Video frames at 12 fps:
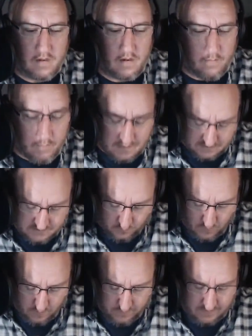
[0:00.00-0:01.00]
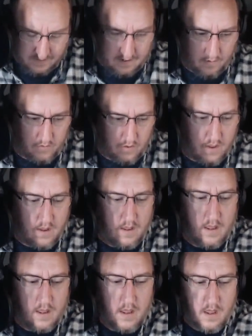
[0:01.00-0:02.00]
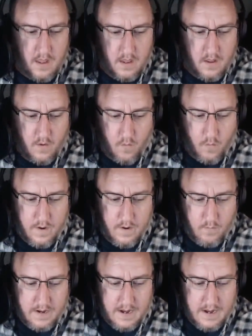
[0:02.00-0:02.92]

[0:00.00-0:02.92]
because the way we did it, we